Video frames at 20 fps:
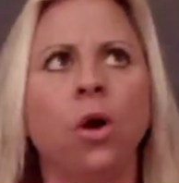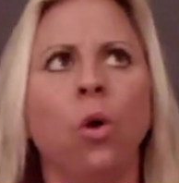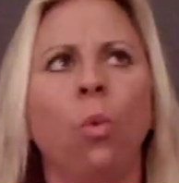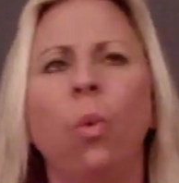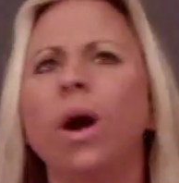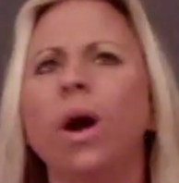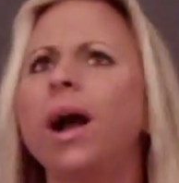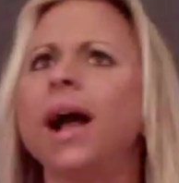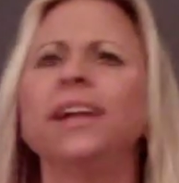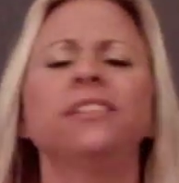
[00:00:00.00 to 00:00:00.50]

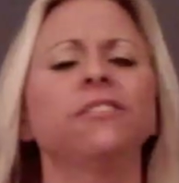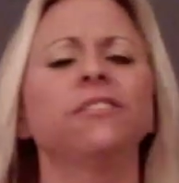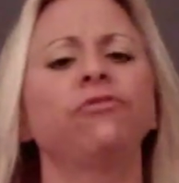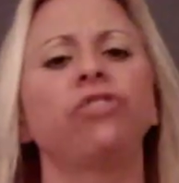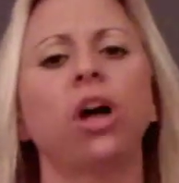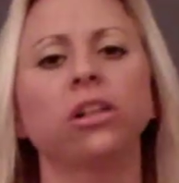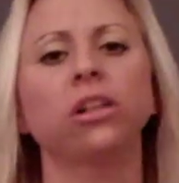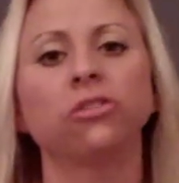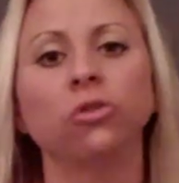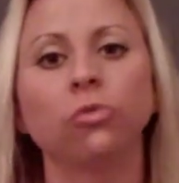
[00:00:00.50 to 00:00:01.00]
What kinds of
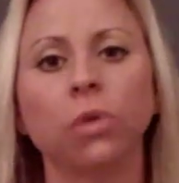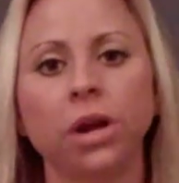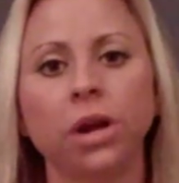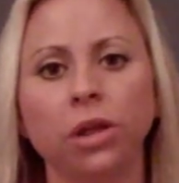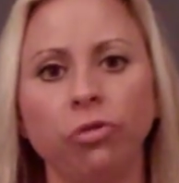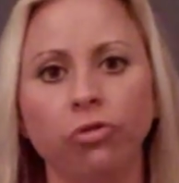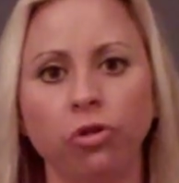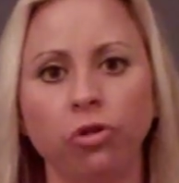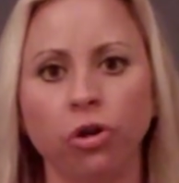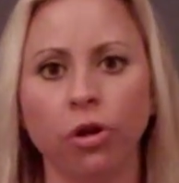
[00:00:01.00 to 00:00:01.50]
thoughts are
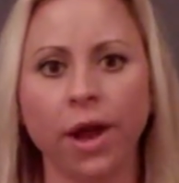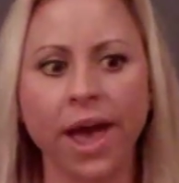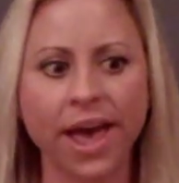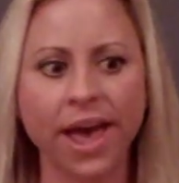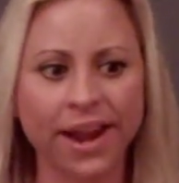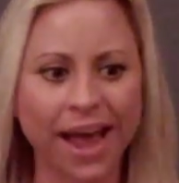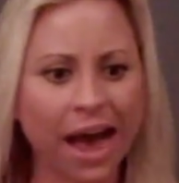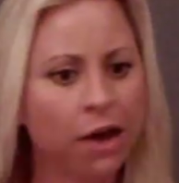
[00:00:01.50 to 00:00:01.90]
running through your head?